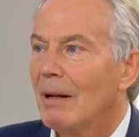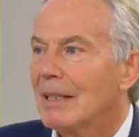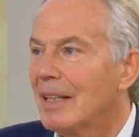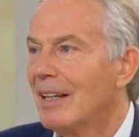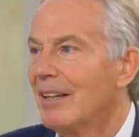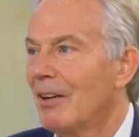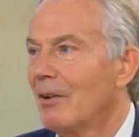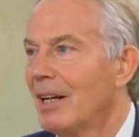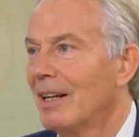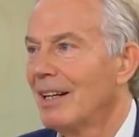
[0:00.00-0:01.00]
Well, you know,
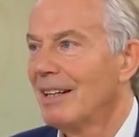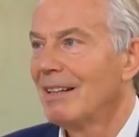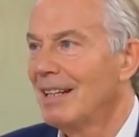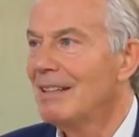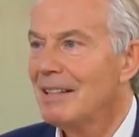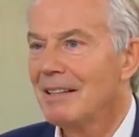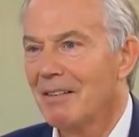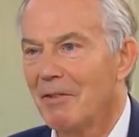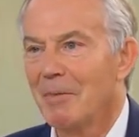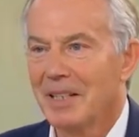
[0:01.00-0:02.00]
the easy
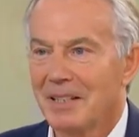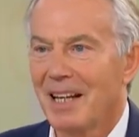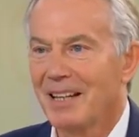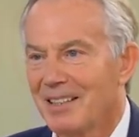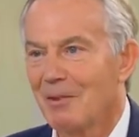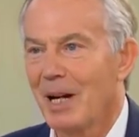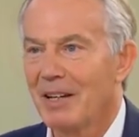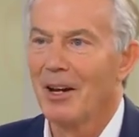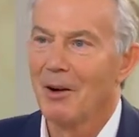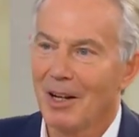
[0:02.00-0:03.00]
thing for me to say is,
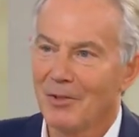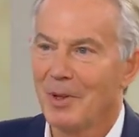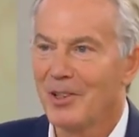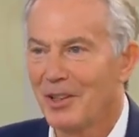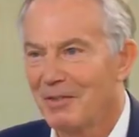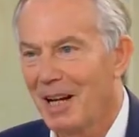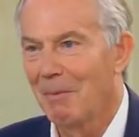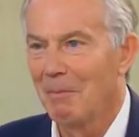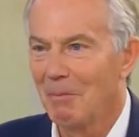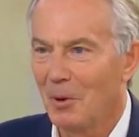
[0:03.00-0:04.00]
we should have
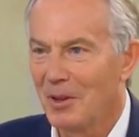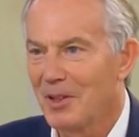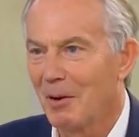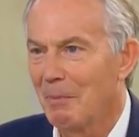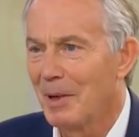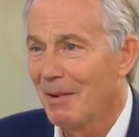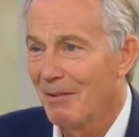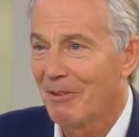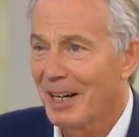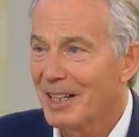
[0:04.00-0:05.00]
done more and so on. But
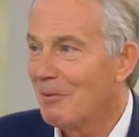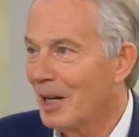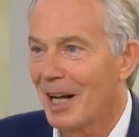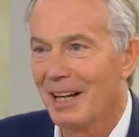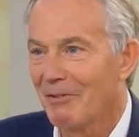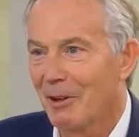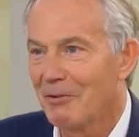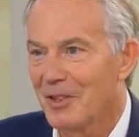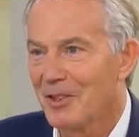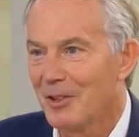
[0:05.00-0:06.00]
frankly, when I left
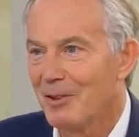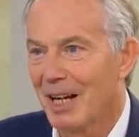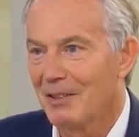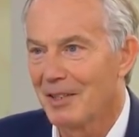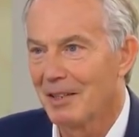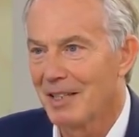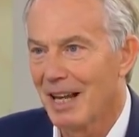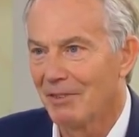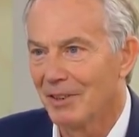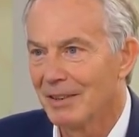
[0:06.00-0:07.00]
office in
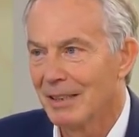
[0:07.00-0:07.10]
2007,